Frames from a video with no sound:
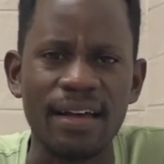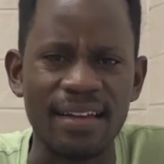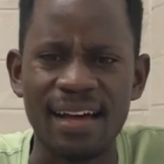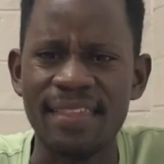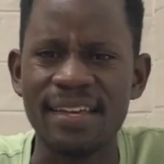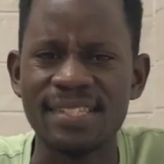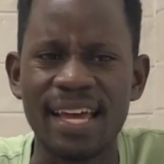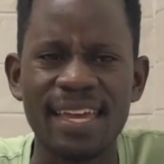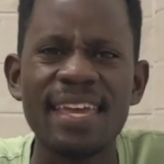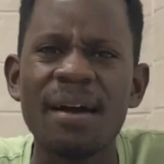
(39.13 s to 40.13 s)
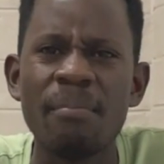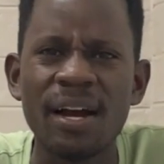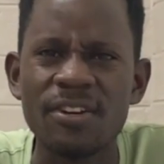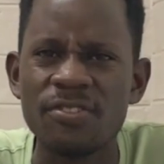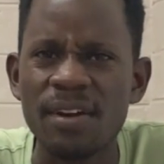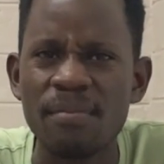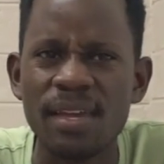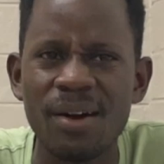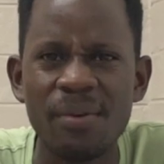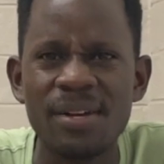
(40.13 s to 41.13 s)
Others I hear
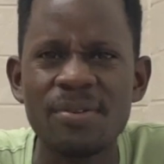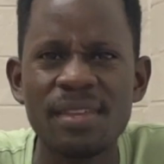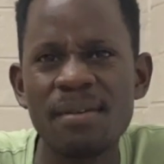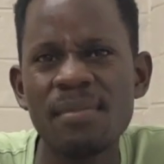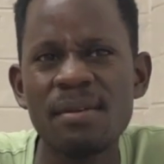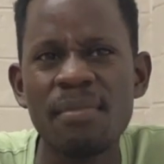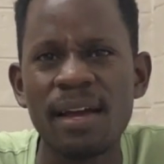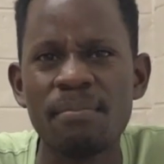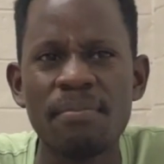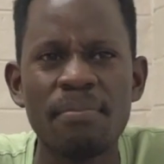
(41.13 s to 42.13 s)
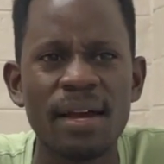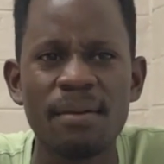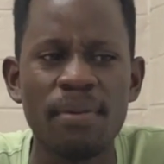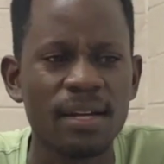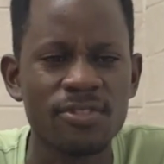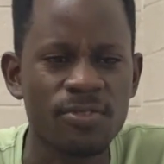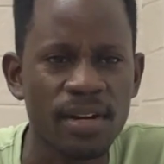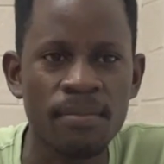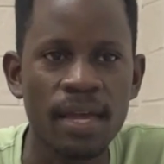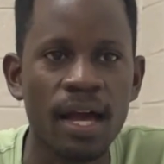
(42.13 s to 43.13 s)
bacteremia. What do they mean by
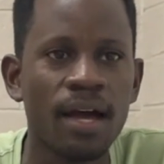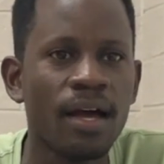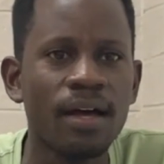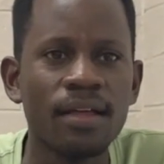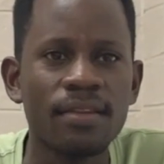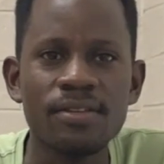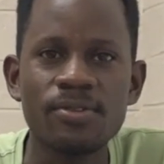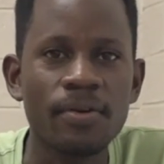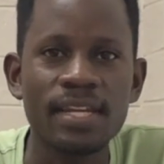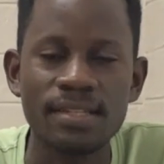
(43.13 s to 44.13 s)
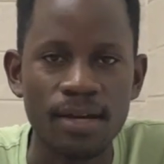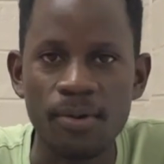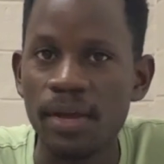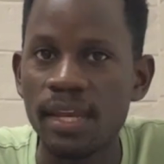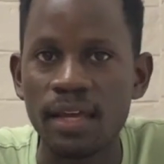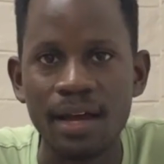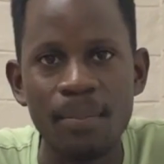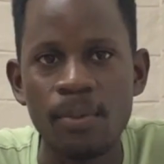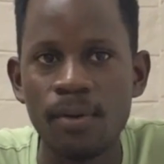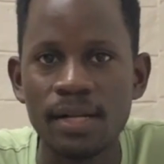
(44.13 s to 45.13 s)
bacteremia? These doctors are coining
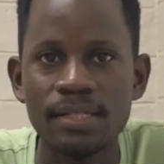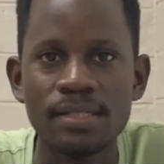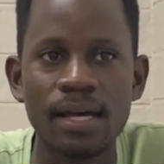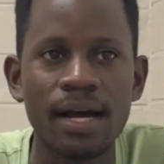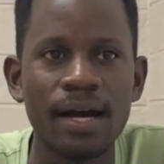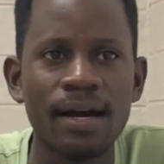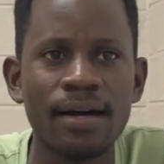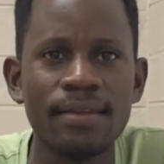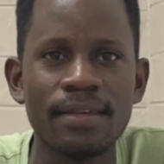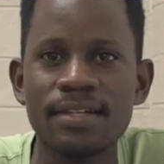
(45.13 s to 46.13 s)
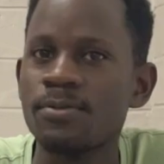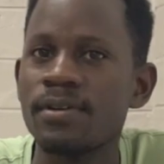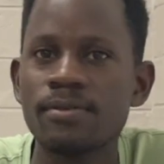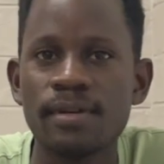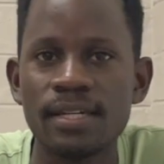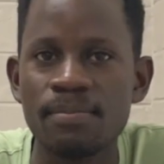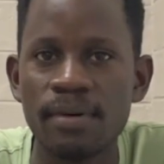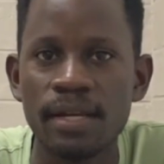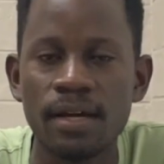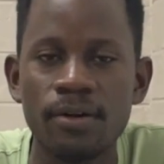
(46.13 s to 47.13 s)
up words. They just want to get
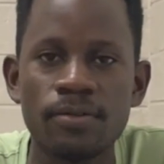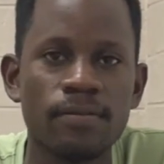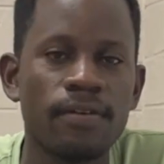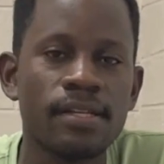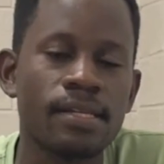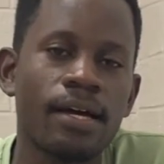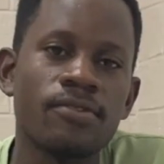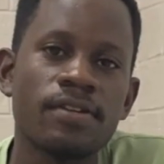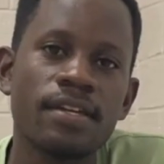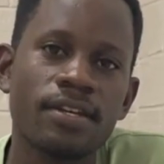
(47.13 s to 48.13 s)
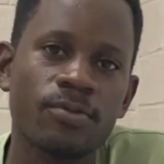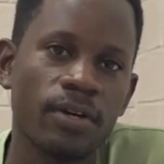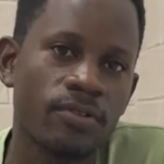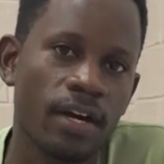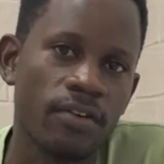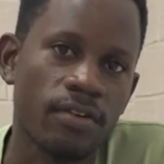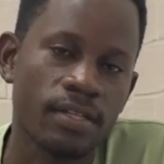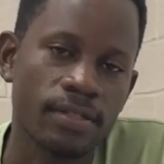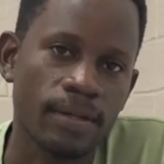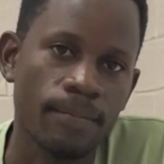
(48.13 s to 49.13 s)
money out of us, and today I just want to address
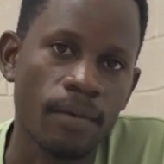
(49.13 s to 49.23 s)
them.